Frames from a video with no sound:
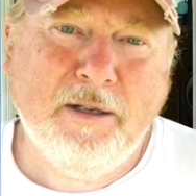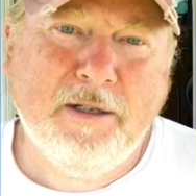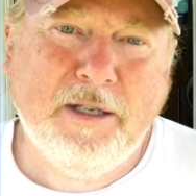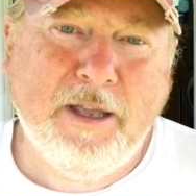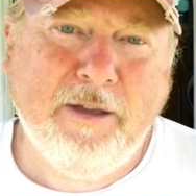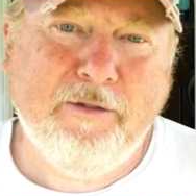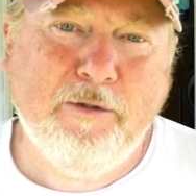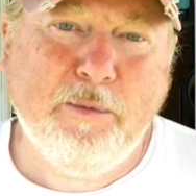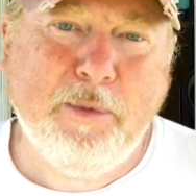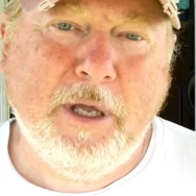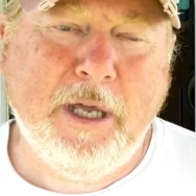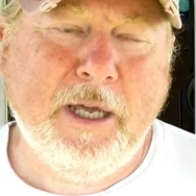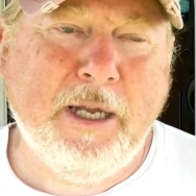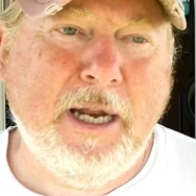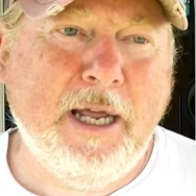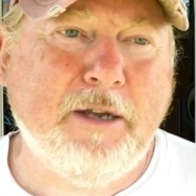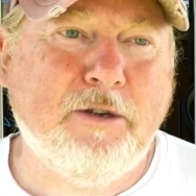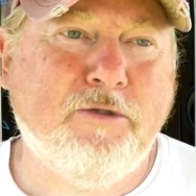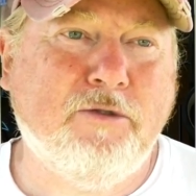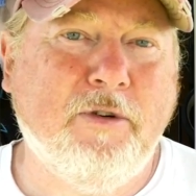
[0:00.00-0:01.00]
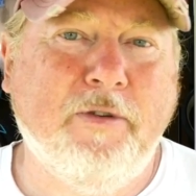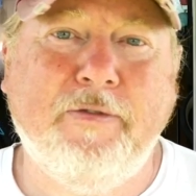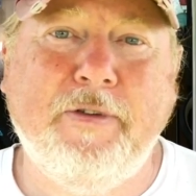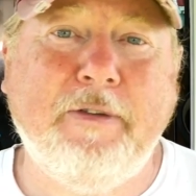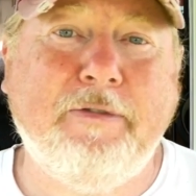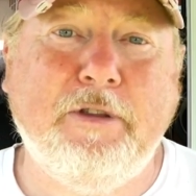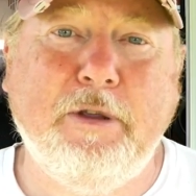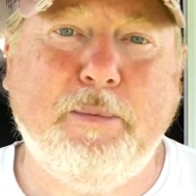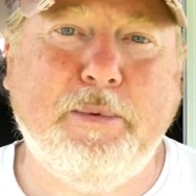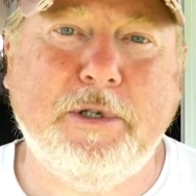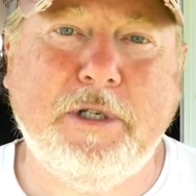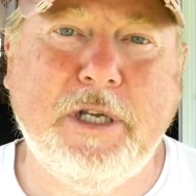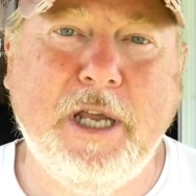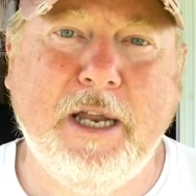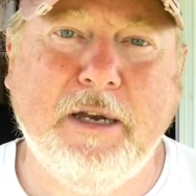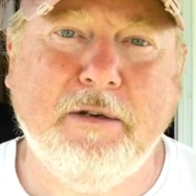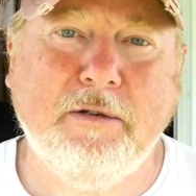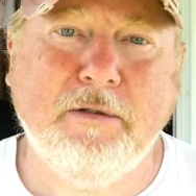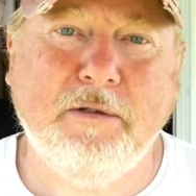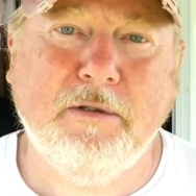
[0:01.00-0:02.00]
It's giving me an extra
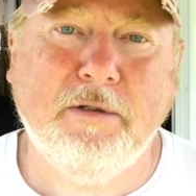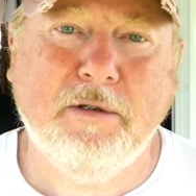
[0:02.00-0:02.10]
50%.